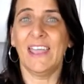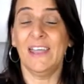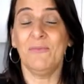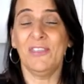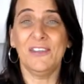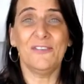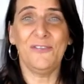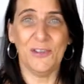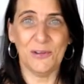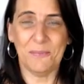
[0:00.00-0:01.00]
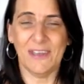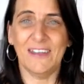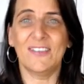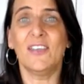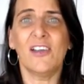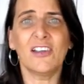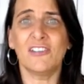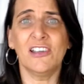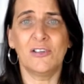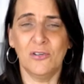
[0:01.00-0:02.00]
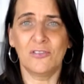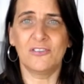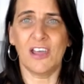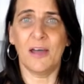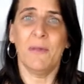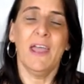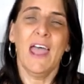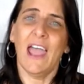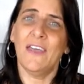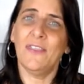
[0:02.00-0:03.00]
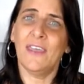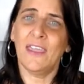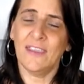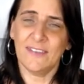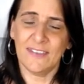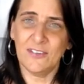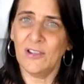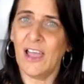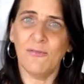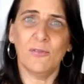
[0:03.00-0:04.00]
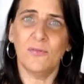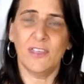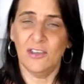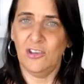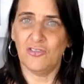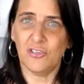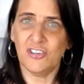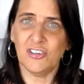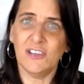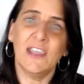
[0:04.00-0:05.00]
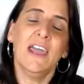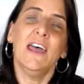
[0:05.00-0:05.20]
and within a few minutes they're actually cooked up and they still have their nutrition.